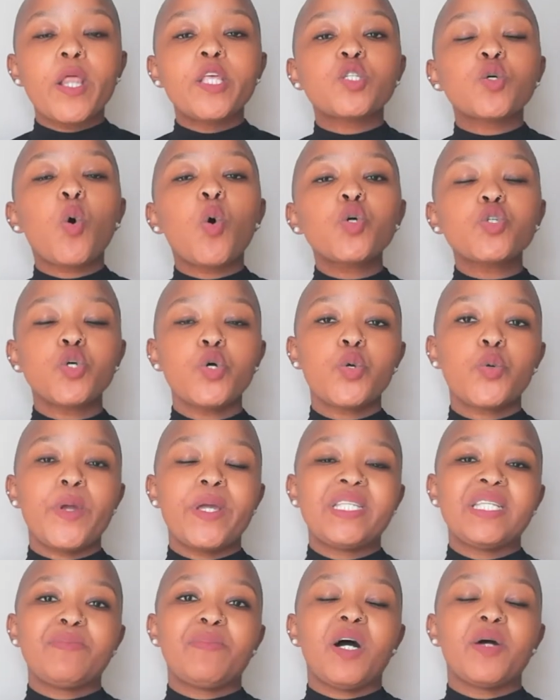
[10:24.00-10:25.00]
What is also
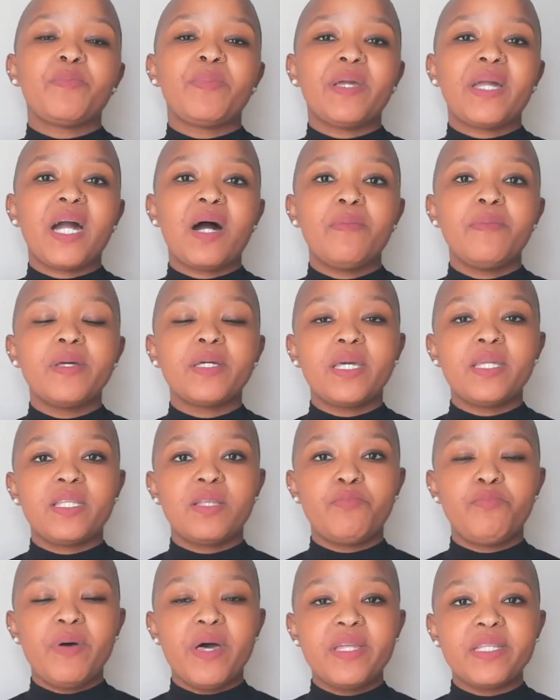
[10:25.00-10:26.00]
great about becoming
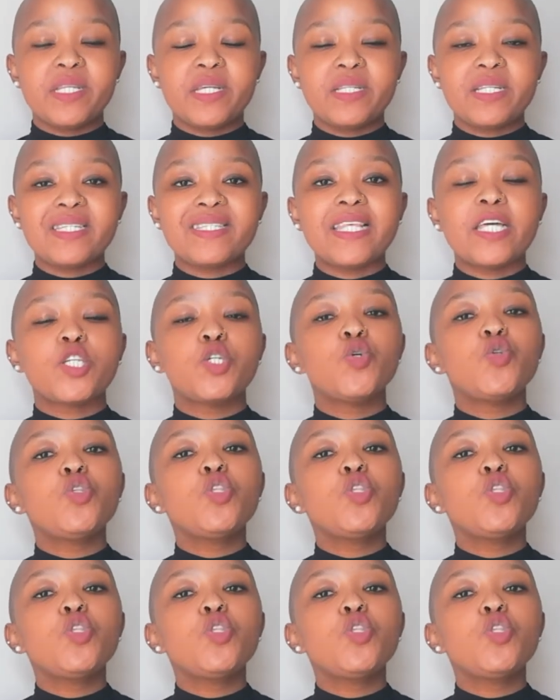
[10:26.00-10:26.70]
independent is that